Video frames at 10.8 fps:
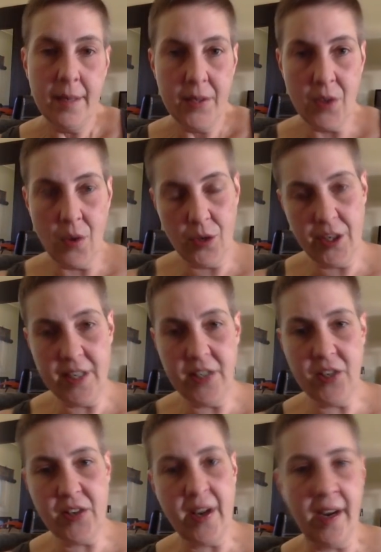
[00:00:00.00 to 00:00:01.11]
So she's
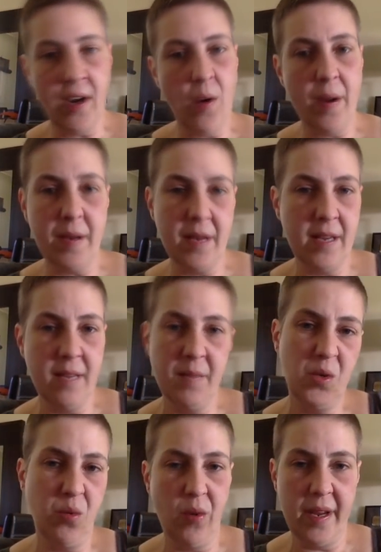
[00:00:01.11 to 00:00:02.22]
just kind of going in
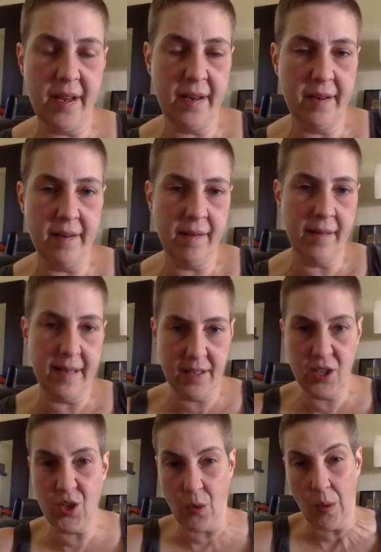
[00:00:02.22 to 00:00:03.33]
between, like,
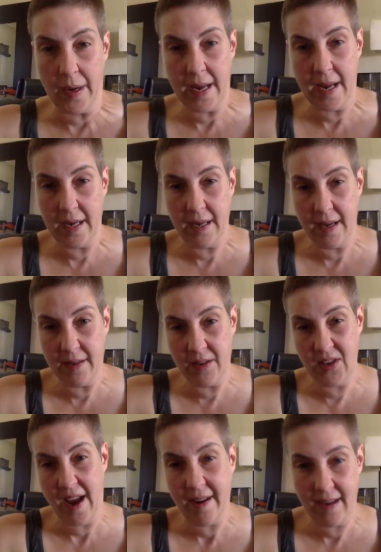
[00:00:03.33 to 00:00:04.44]
sorting and
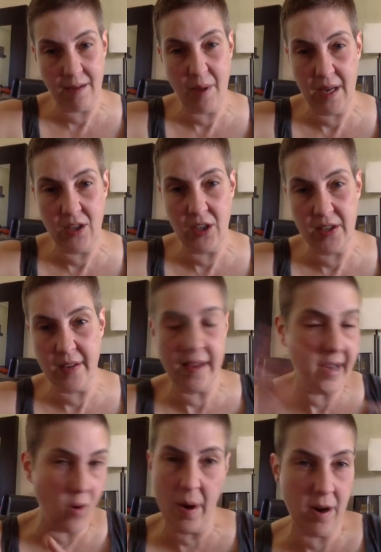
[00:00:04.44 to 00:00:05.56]
stacking pages and
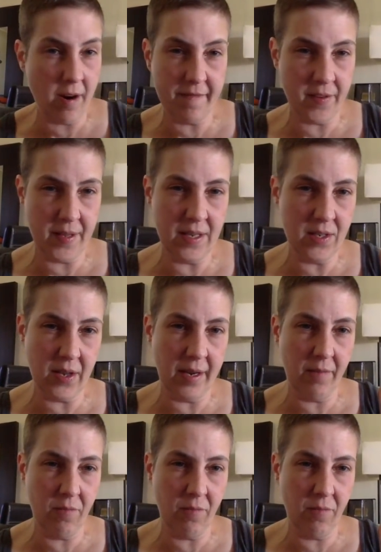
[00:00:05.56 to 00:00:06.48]
then going off on these, like,